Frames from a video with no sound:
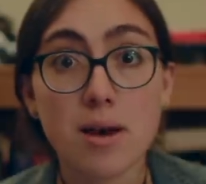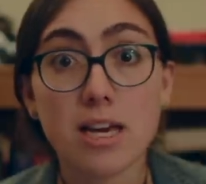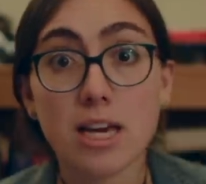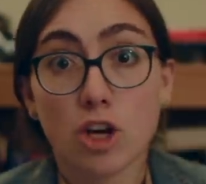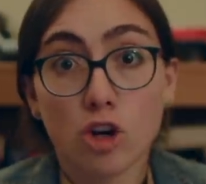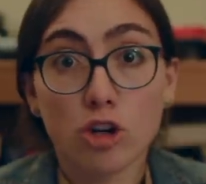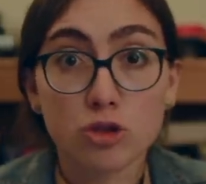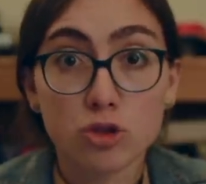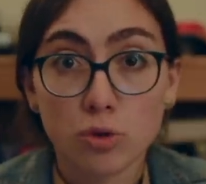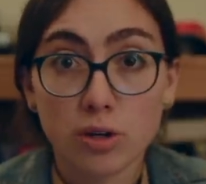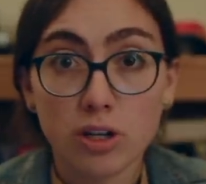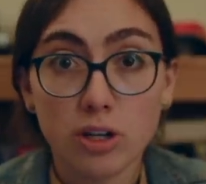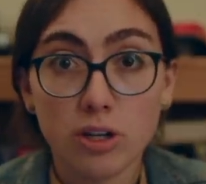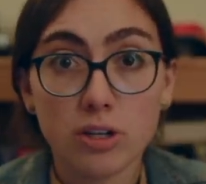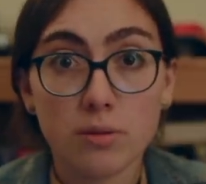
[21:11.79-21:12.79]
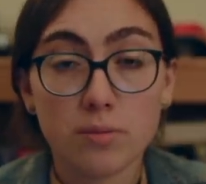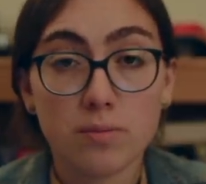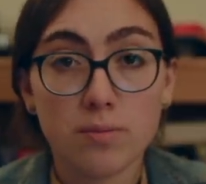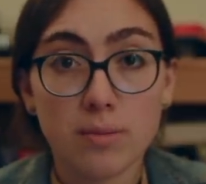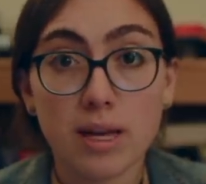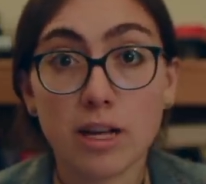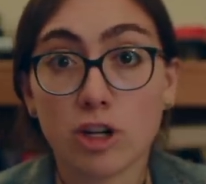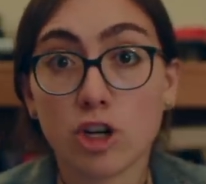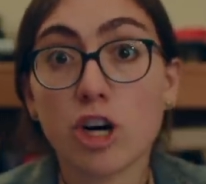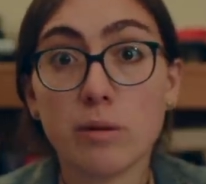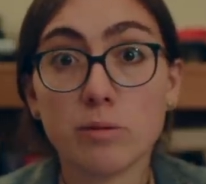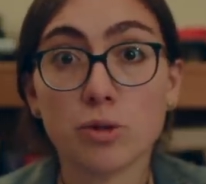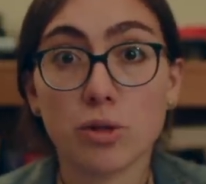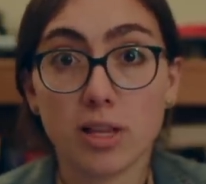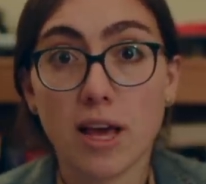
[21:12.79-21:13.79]
but it also could, it
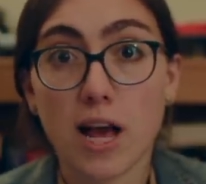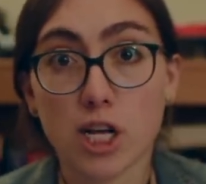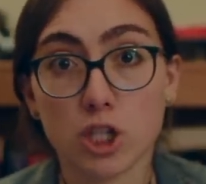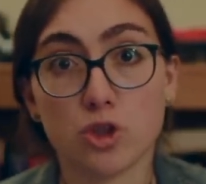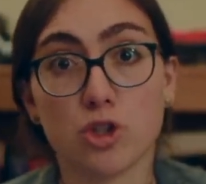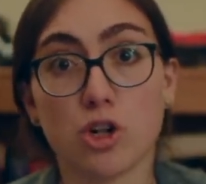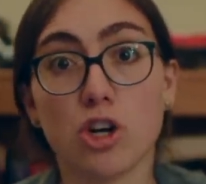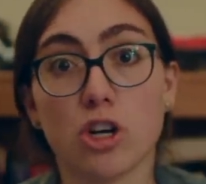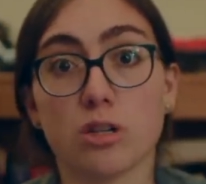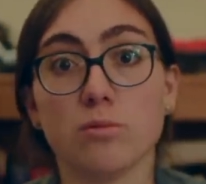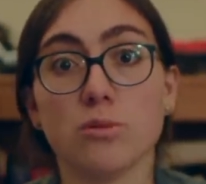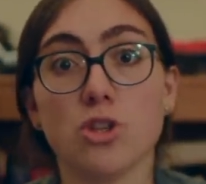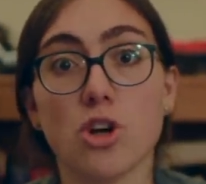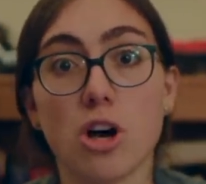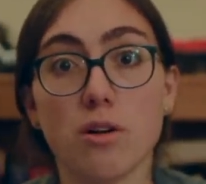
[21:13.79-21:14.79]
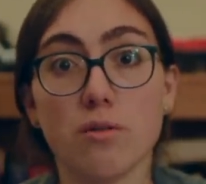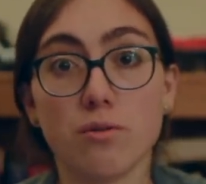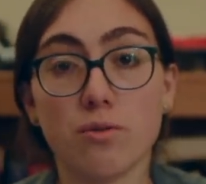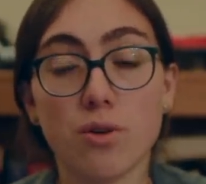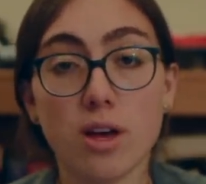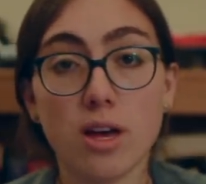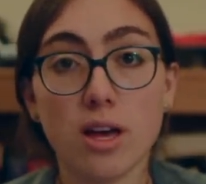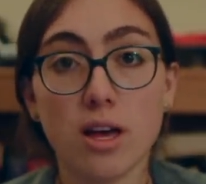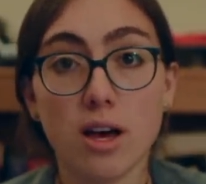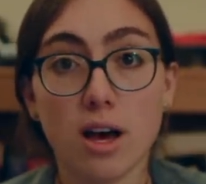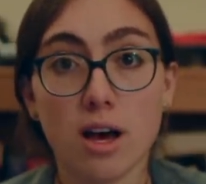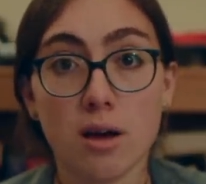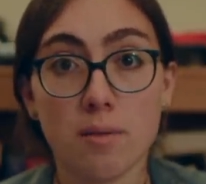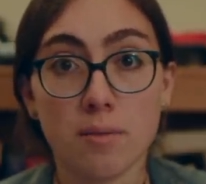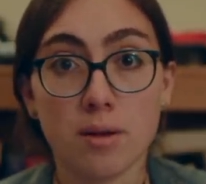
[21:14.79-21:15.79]
comes with the extra harms of
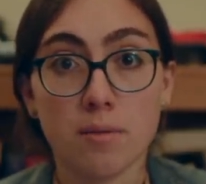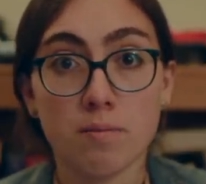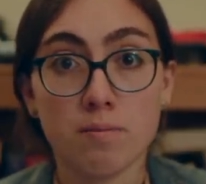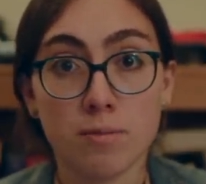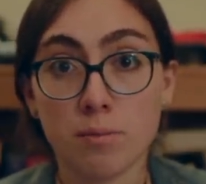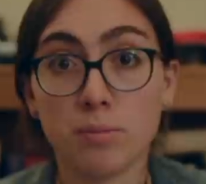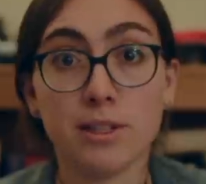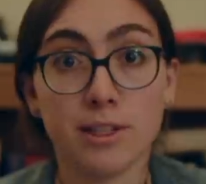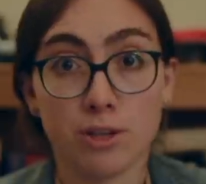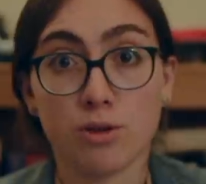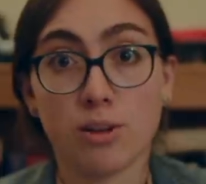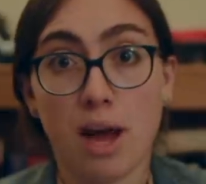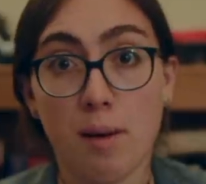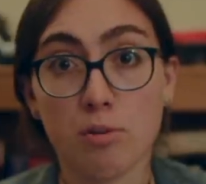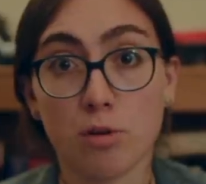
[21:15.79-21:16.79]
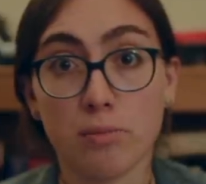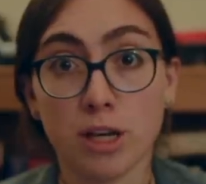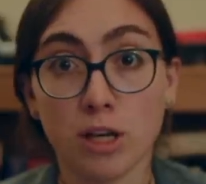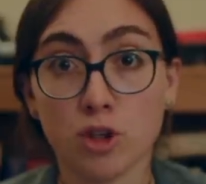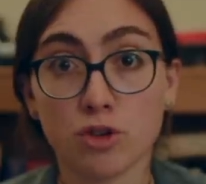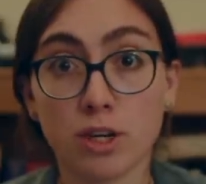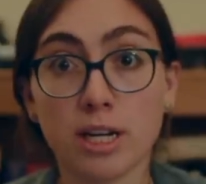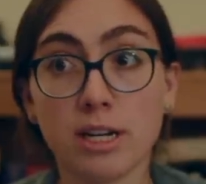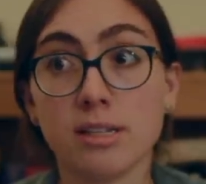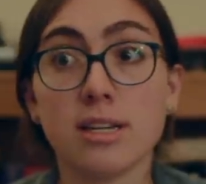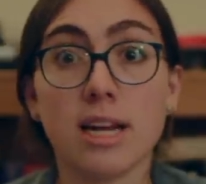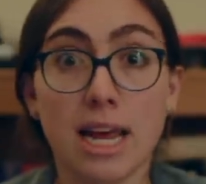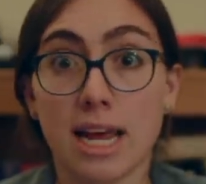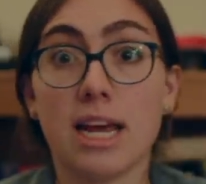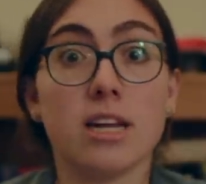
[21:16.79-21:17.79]
um, the political capital being
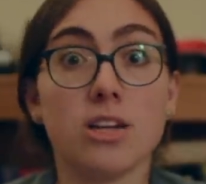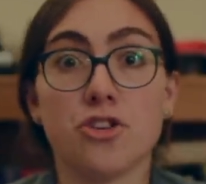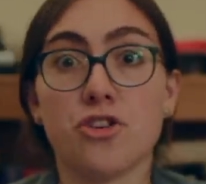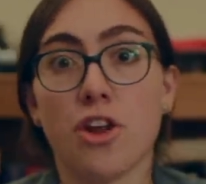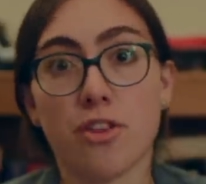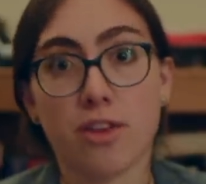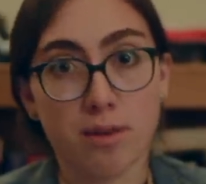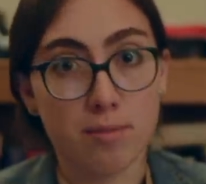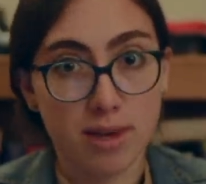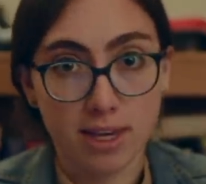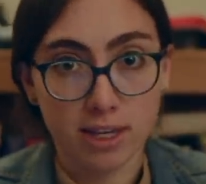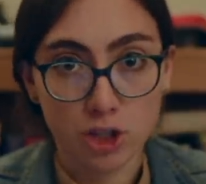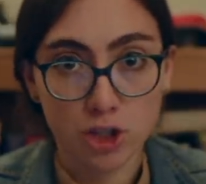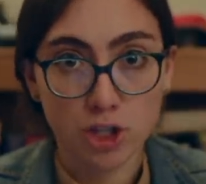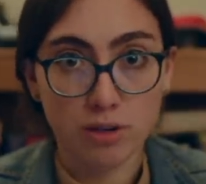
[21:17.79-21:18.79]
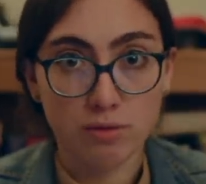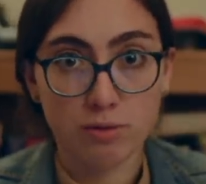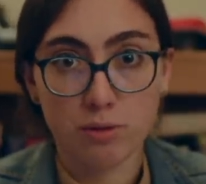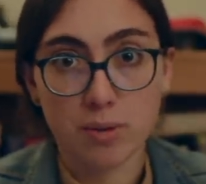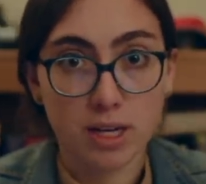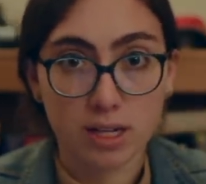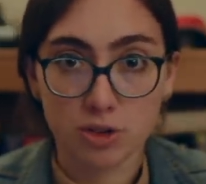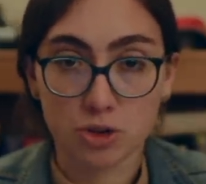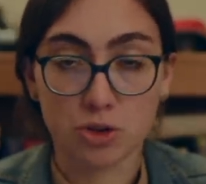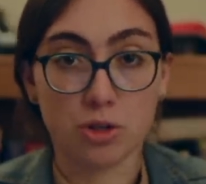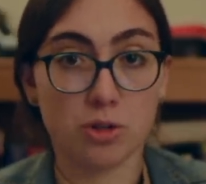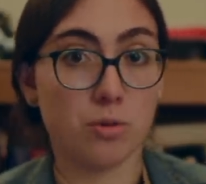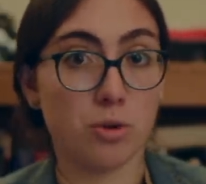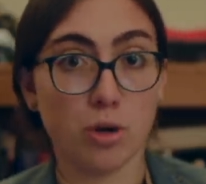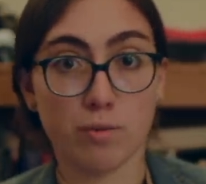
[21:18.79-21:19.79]
drained and nothing being achieved
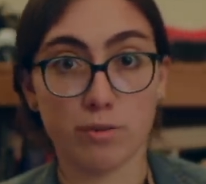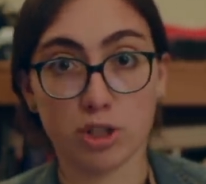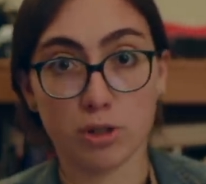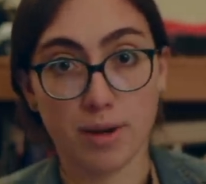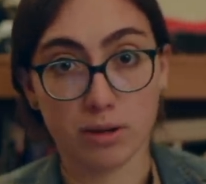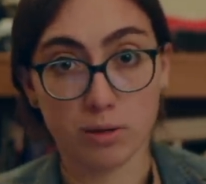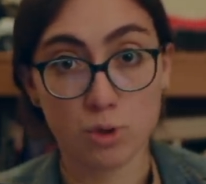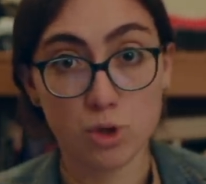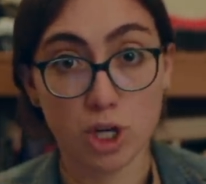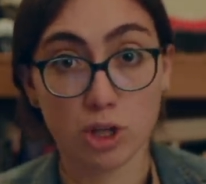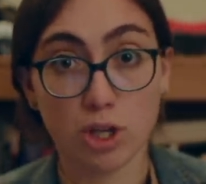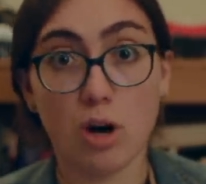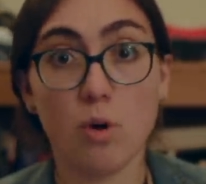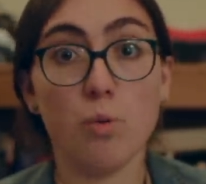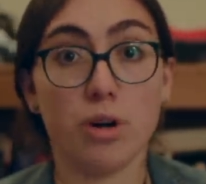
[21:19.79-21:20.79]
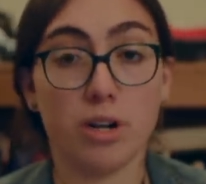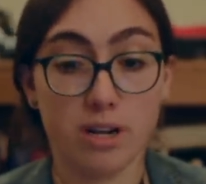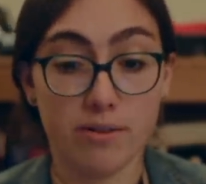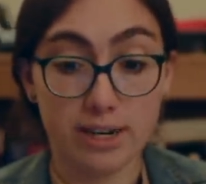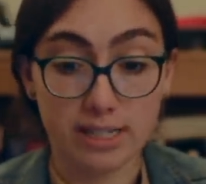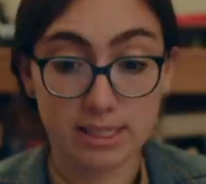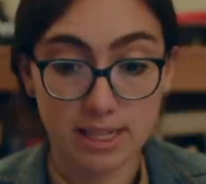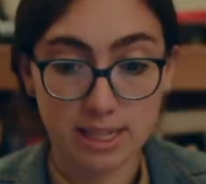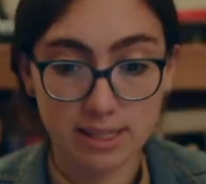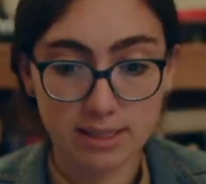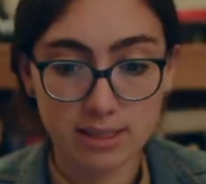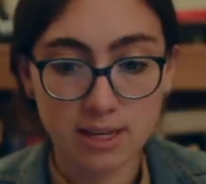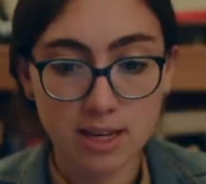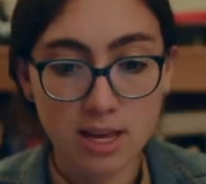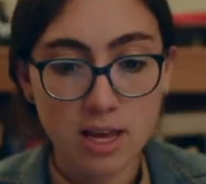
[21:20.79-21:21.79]
because the universal background check law wouldn't even
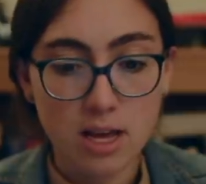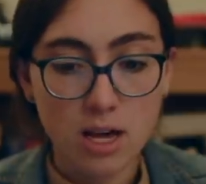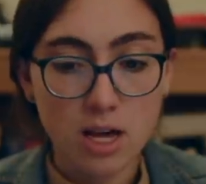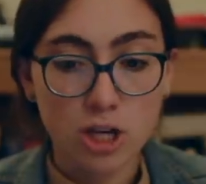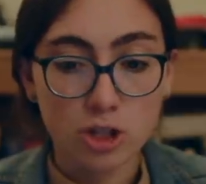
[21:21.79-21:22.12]
exist.